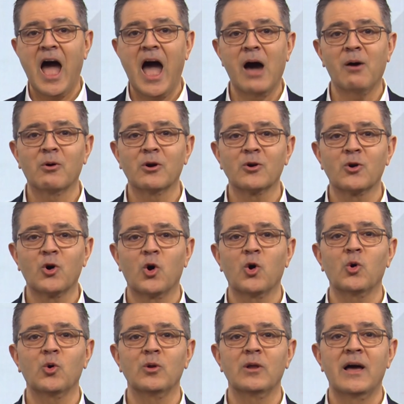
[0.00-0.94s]
Our
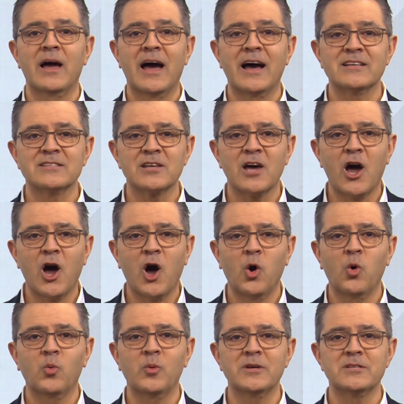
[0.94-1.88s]
goal has
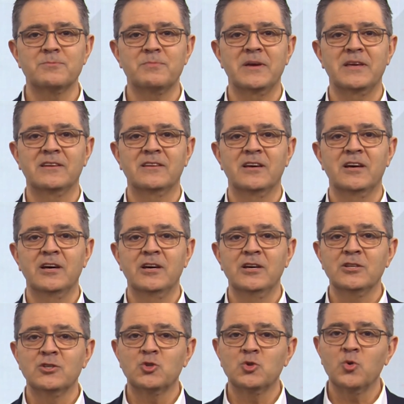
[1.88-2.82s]
always been
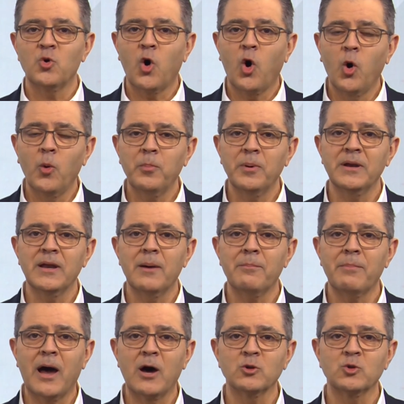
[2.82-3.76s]
to open
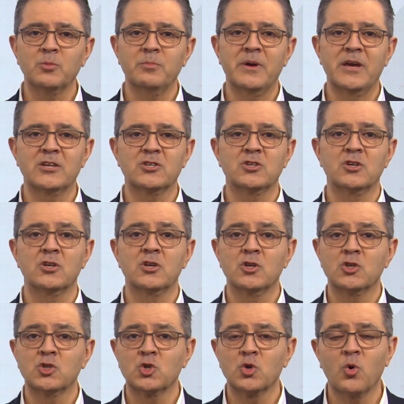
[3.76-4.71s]
up automation
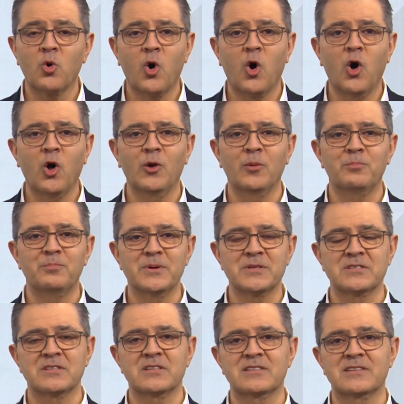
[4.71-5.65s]
to all
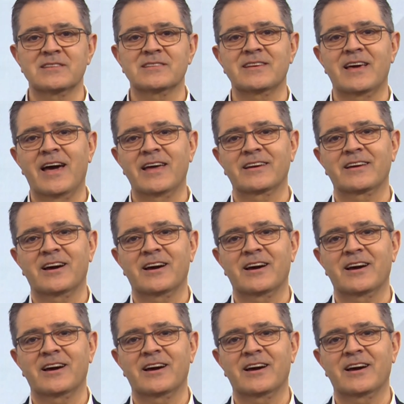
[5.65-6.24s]
businesses and